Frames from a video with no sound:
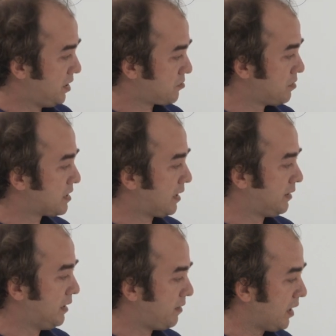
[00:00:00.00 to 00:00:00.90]
this result.
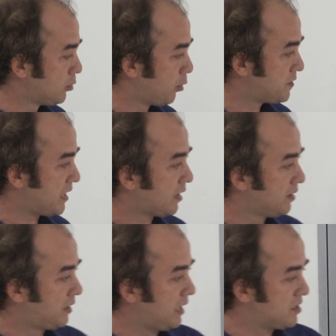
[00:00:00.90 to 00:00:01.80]
The integral of
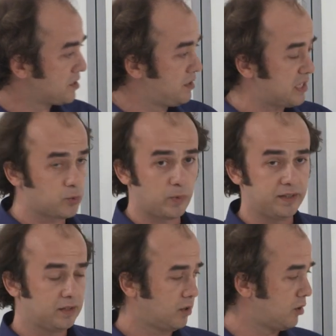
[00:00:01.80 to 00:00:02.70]
secant is this
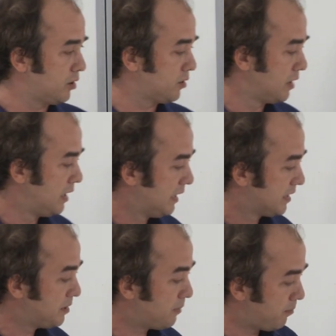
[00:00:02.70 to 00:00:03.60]
one, or
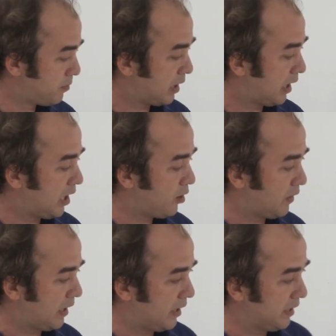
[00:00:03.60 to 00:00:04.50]
remember
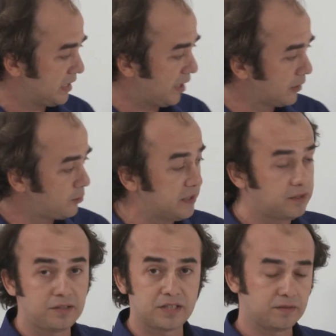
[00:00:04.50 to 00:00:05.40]
how I
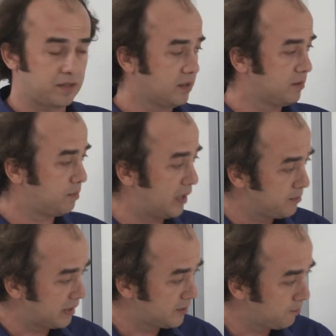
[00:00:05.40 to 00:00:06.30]
evaluated this integral by
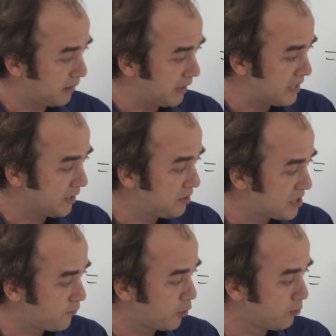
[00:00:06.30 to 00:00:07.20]
multiplying
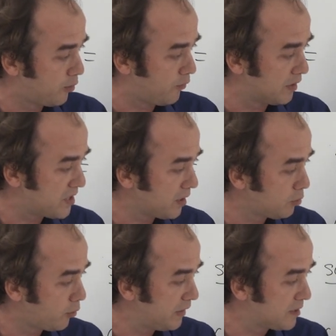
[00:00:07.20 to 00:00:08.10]
this form of 1,
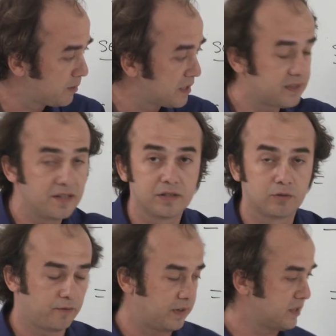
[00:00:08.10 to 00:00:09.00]
secant of x plus
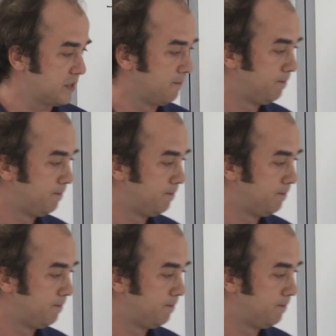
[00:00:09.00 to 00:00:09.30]
tangent of x.